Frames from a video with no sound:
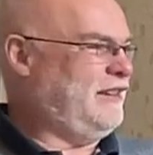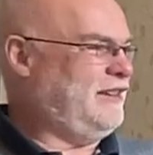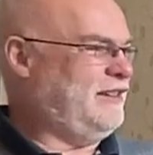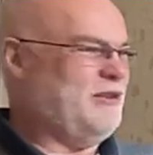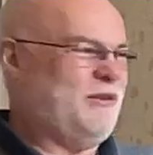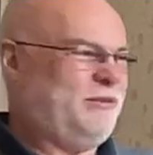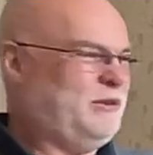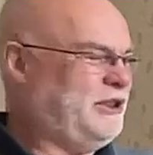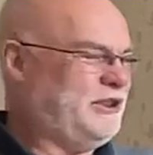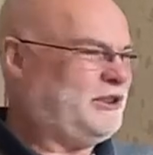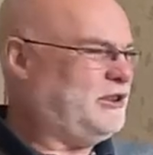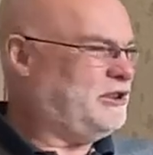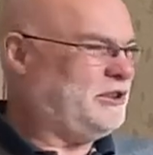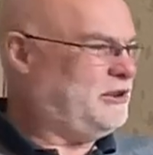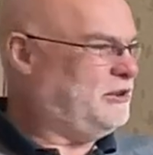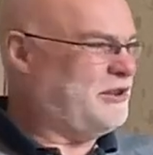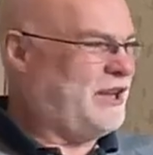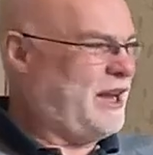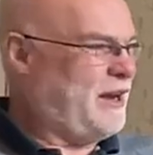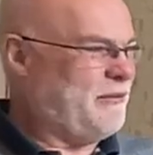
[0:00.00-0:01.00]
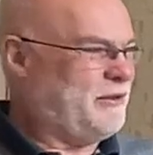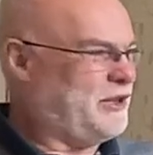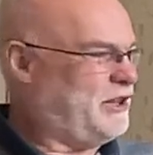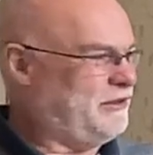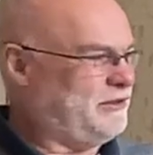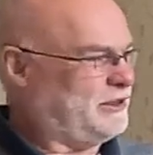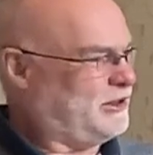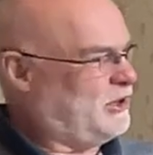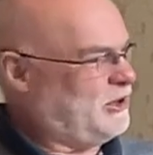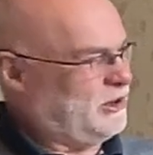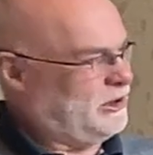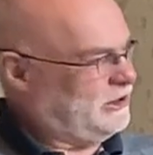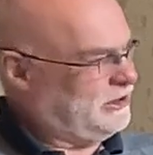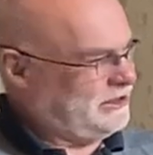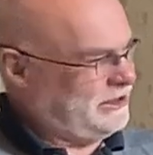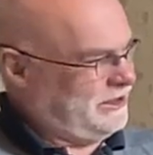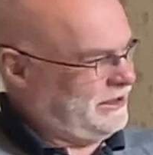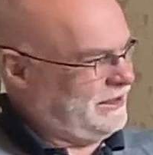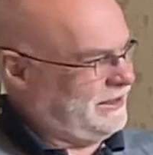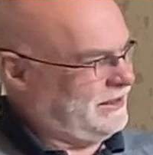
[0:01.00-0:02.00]
Nobody's going to do that with a
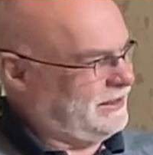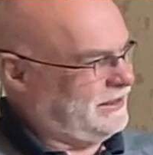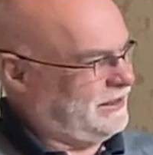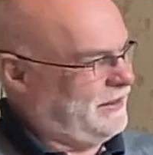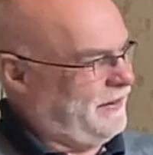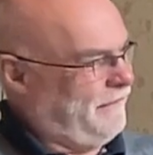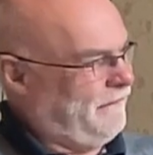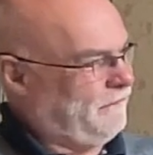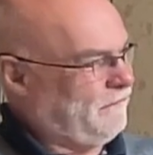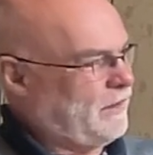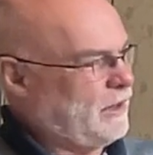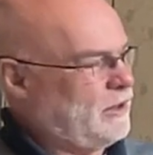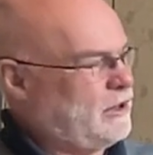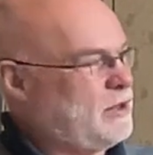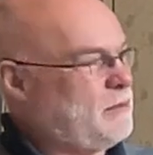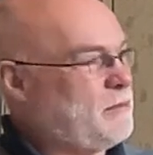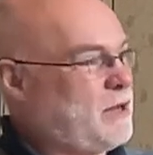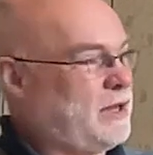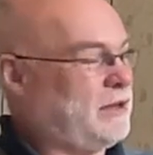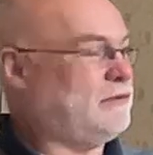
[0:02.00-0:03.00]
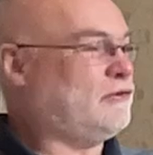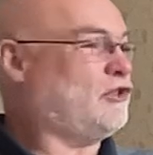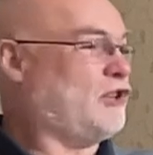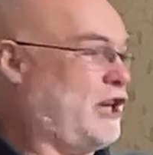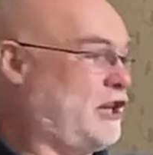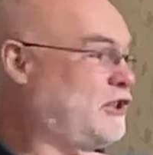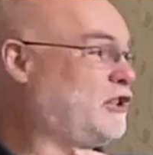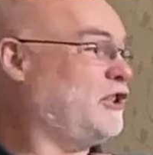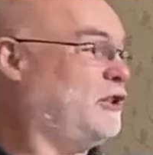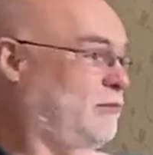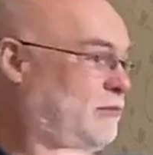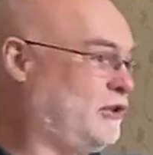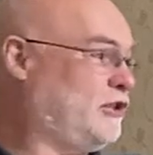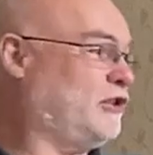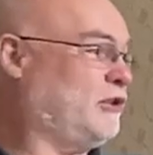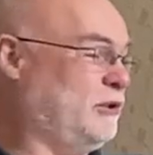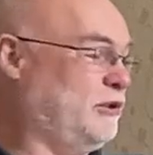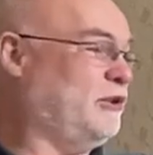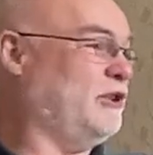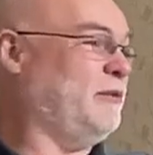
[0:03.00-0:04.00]
recording. They might treasure them and
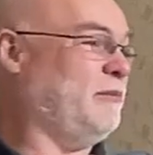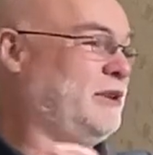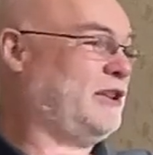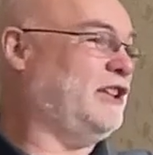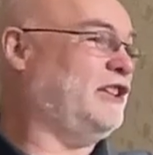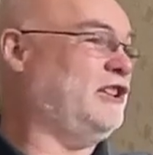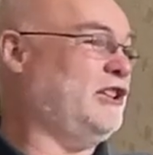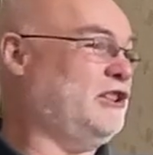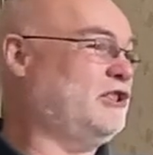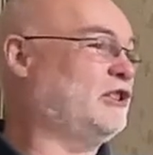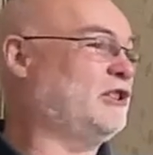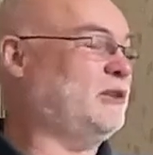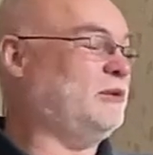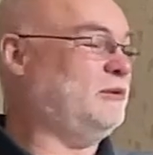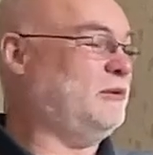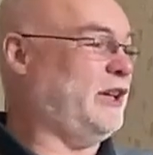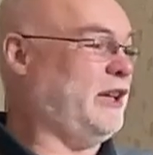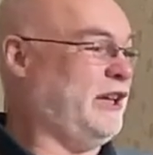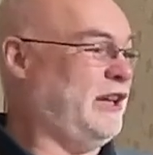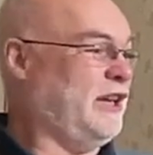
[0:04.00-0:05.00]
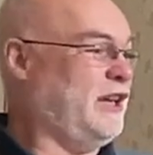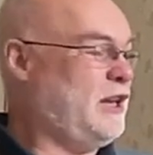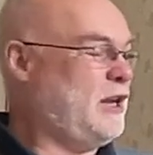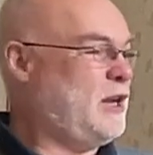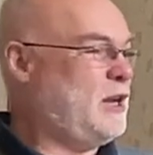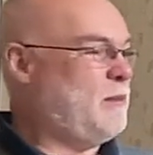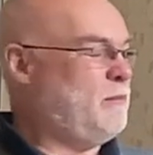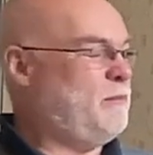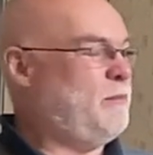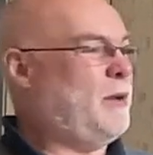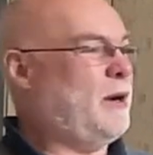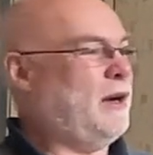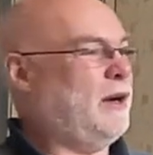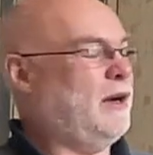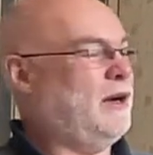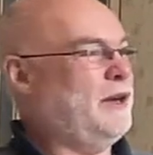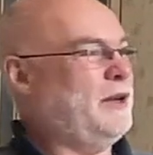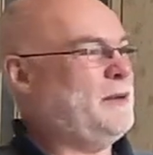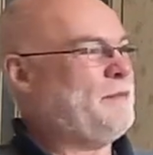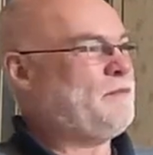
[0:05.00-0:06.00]
store them in a digital way,
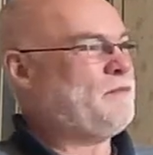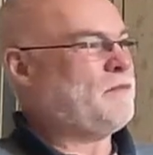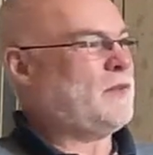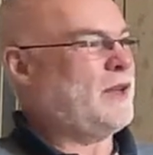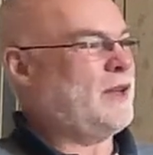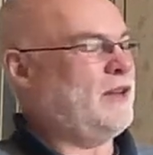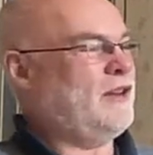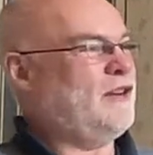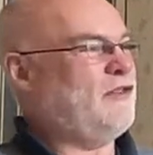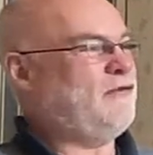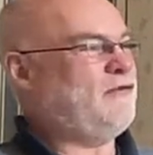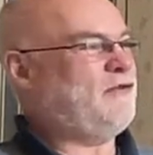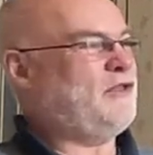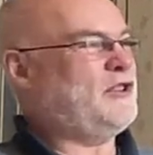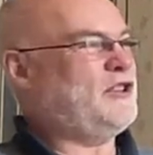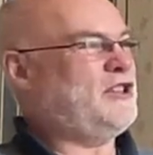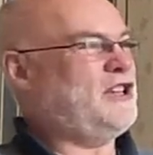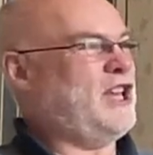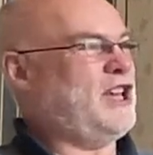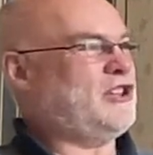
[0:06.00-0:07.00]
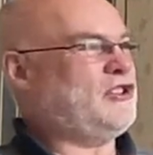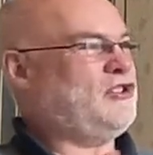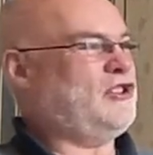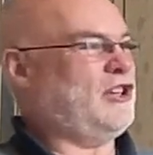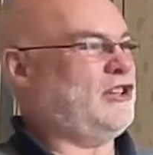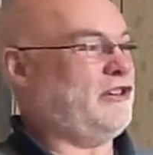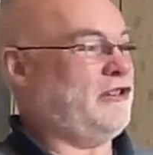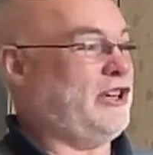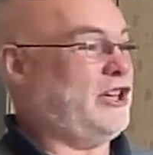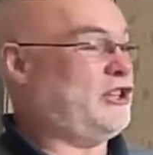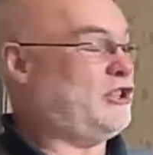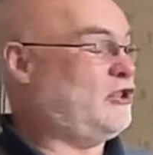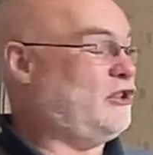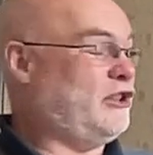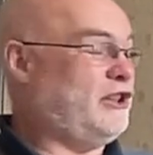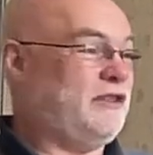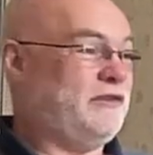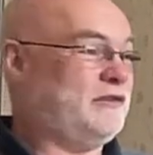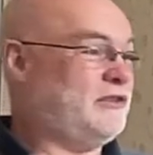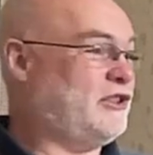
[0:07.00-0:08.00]
but for the next generation,
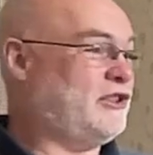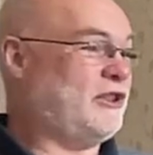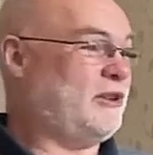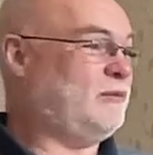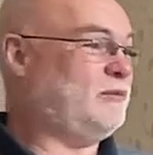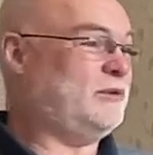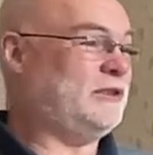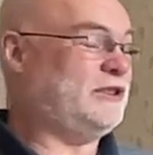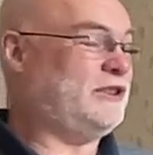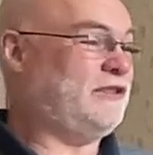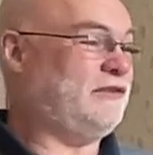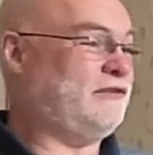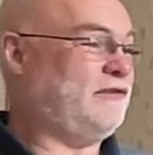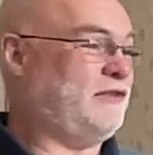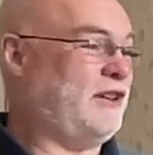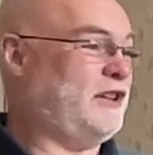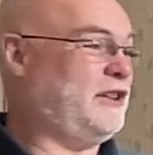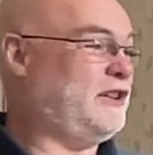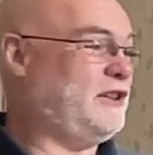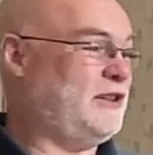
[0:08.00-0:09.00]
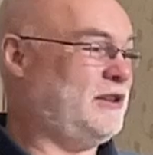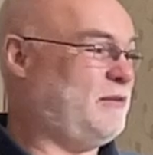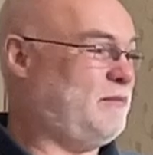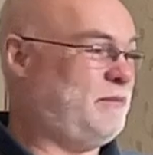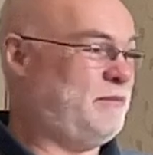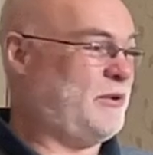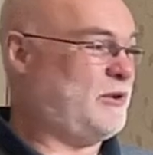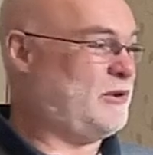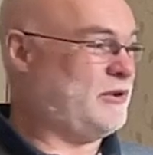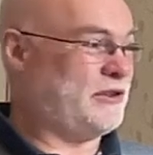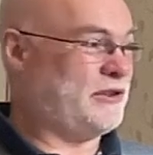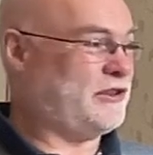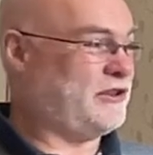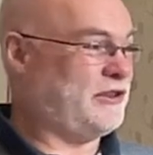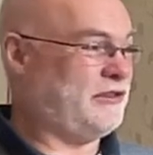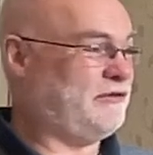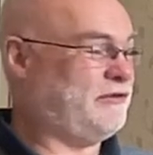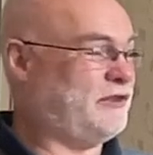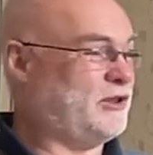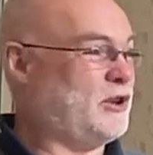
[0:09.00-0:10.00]
or even someone to find the box
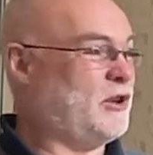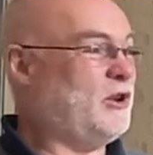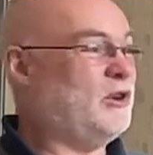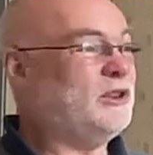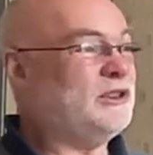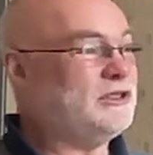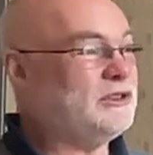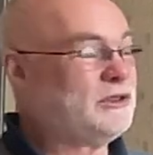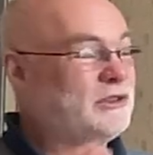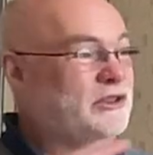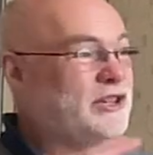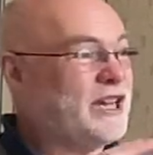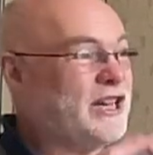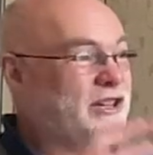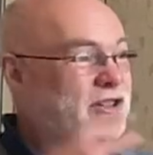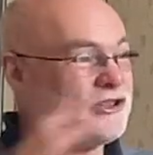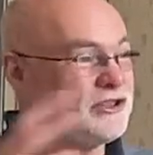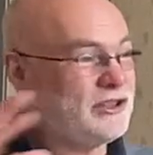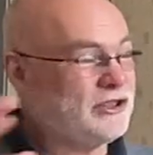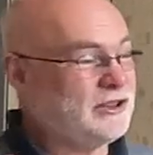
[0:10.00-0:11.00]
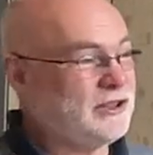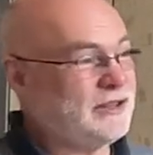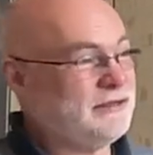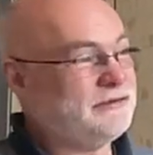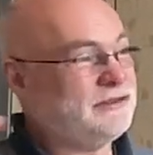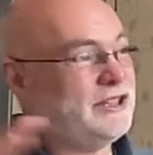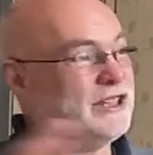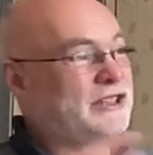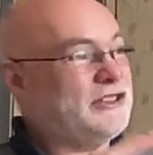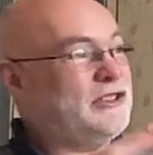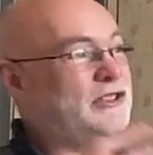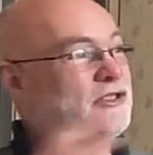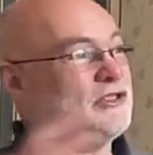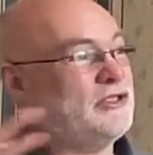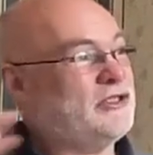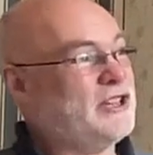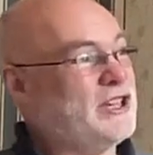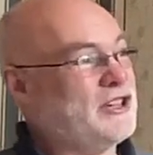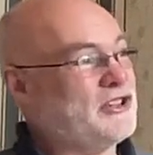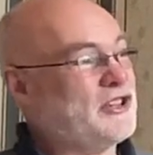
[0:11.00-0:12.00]
they'd forgotten, there's the love letters,
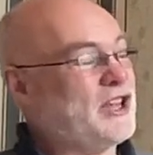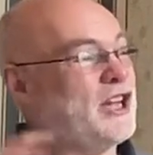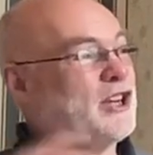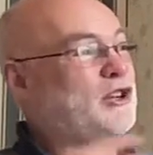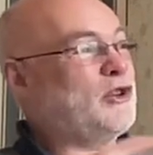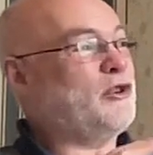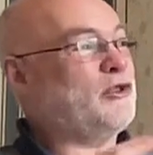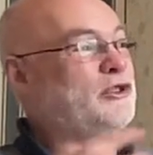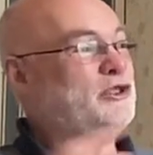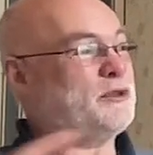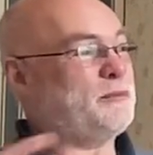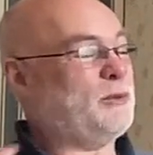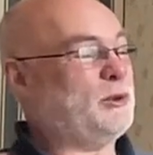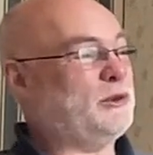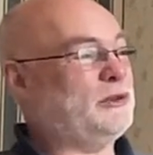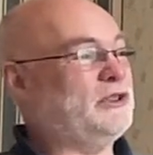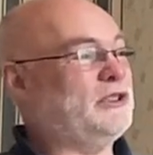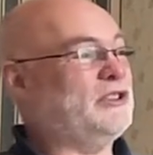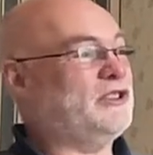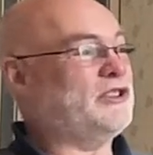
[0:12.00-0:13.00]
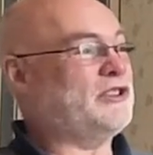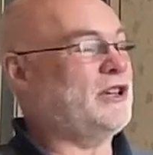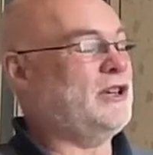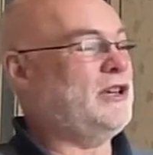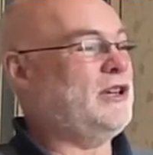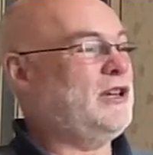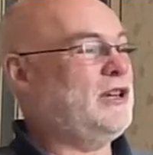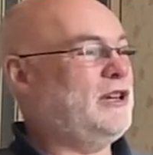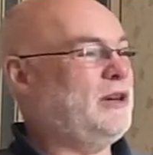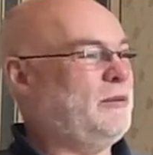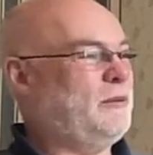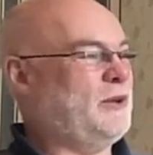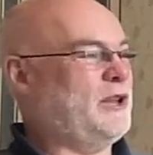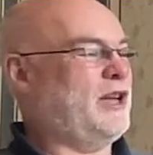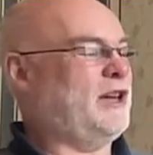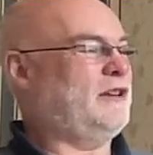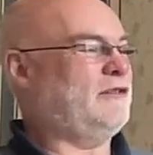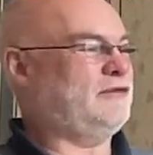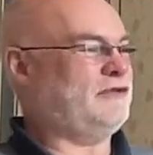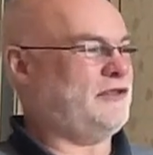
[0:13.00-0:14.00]
or there's that correspondence with
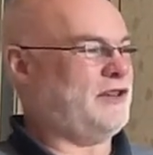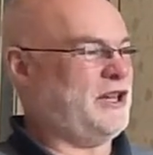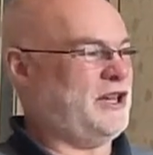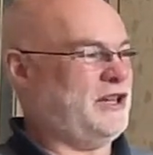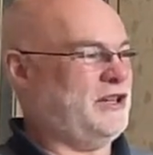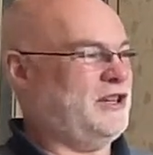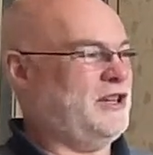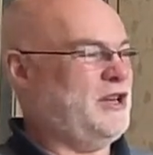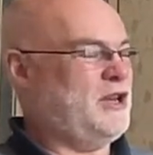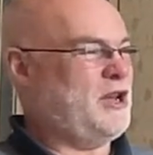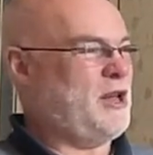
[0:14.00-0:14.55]
that friend.